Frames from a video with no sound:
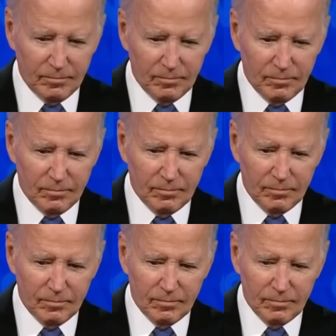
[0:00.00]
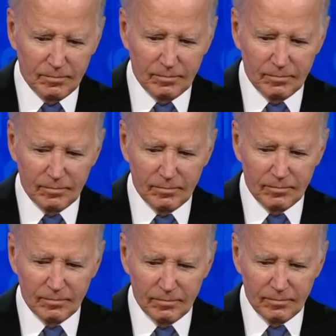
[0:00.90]

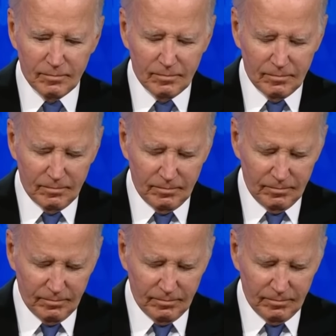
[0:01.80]
No words are spoken by the person on screen.